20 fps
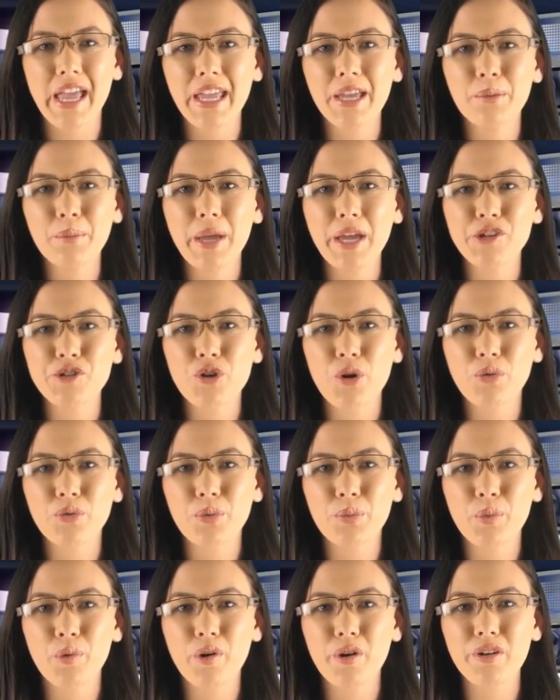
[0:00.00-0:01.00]
AMA Drone
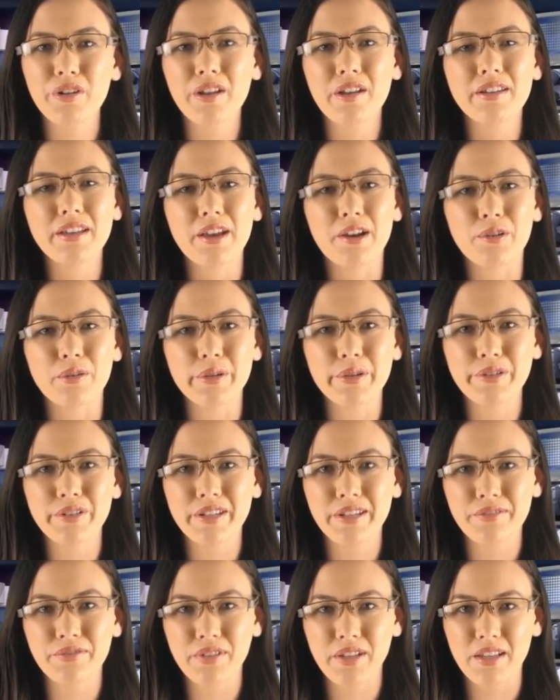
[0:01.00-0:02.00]
Report on Aero
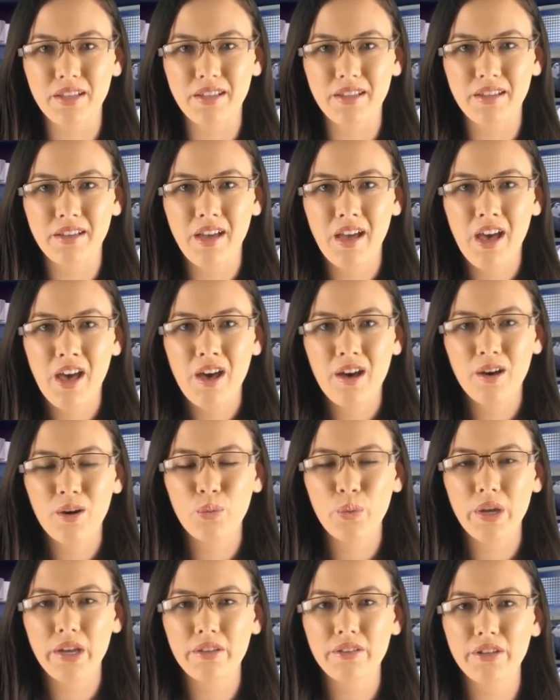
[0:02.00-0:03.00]
TV, a
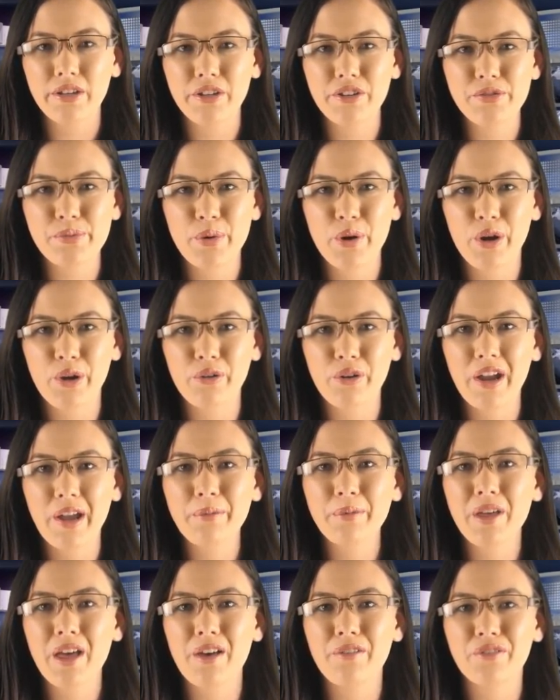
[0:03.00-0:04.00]
weekly news
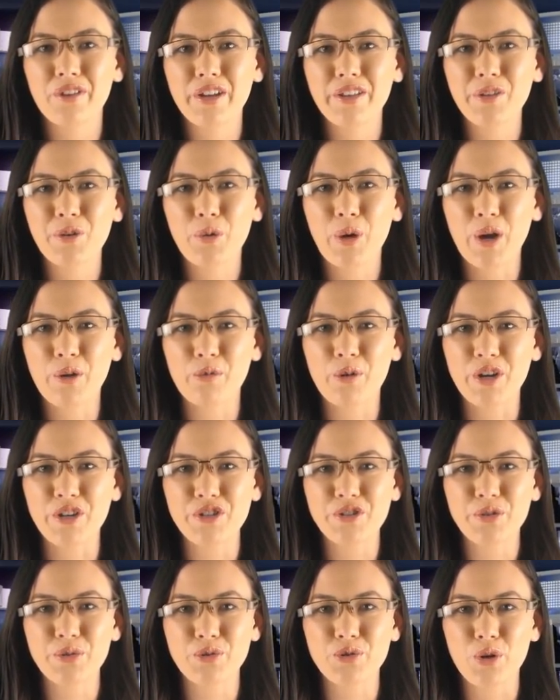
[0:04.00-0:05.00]
program covering the
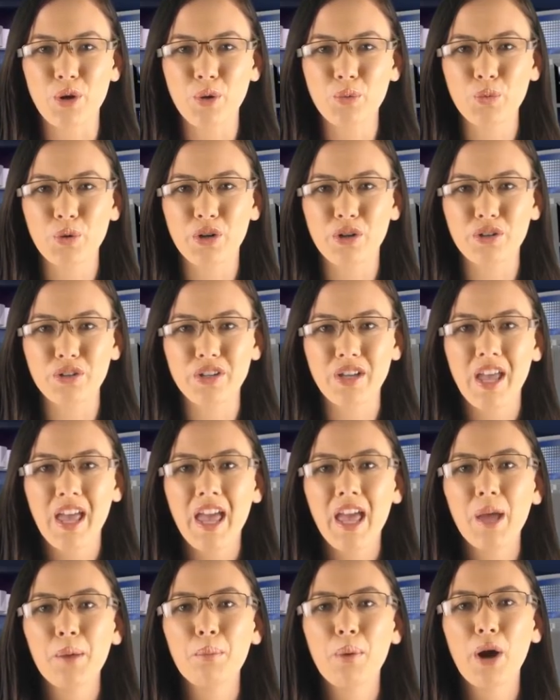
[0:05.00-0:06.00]
recreational drone world
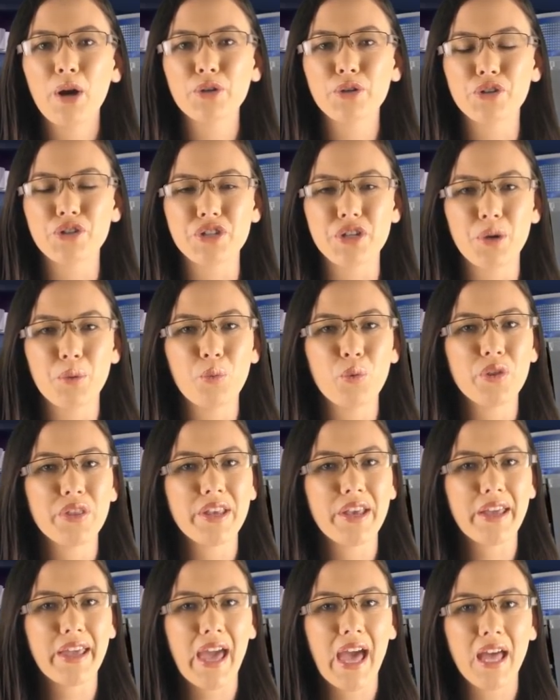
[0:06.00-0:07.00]
in partnership with
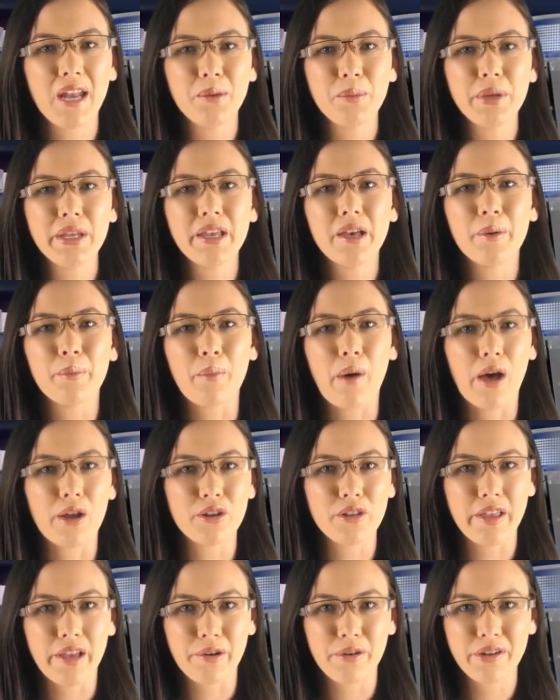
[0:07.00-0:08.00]
the Academy of
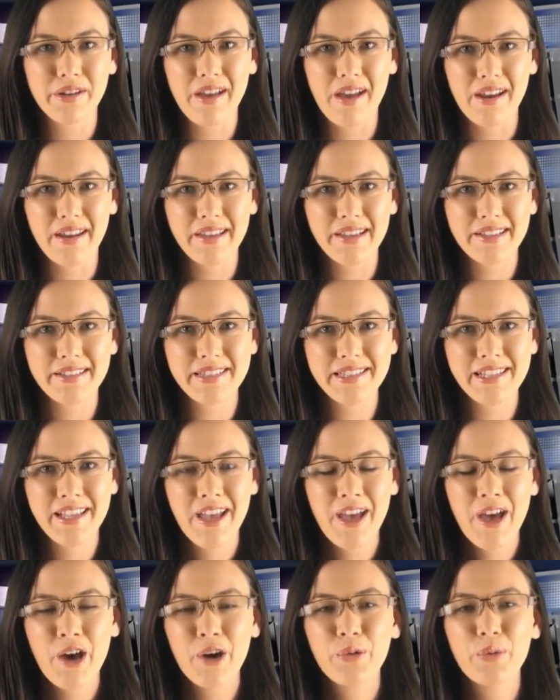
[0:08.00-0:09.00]
Model Aeronautics,
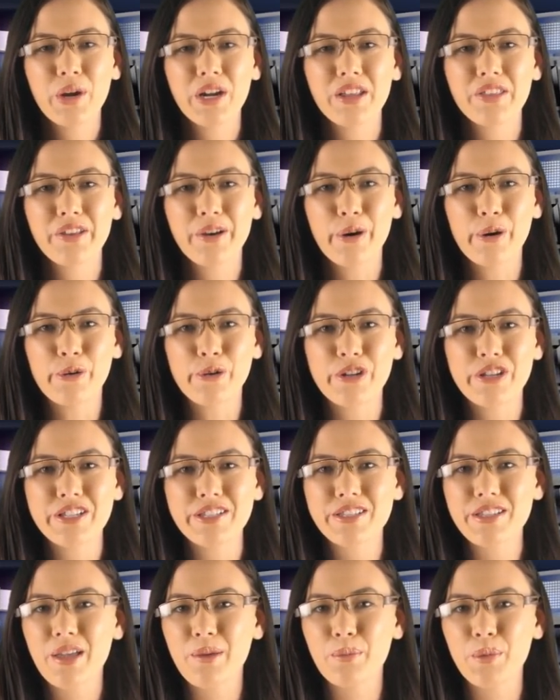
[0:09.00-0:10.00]
one of the
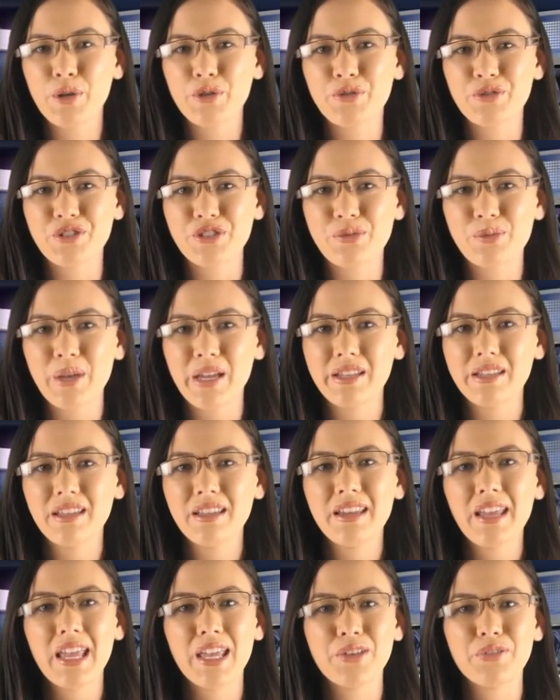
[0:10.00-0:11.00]
oldest and most
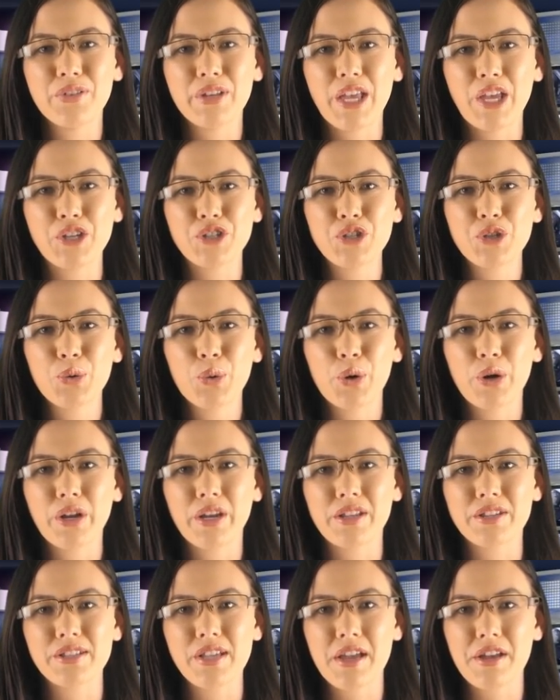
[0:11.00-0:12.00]
respected aviation
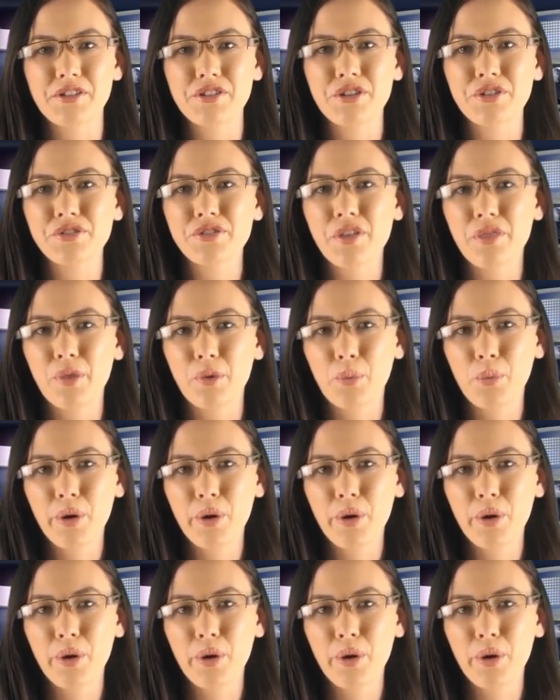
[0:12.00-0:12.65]
organizations in the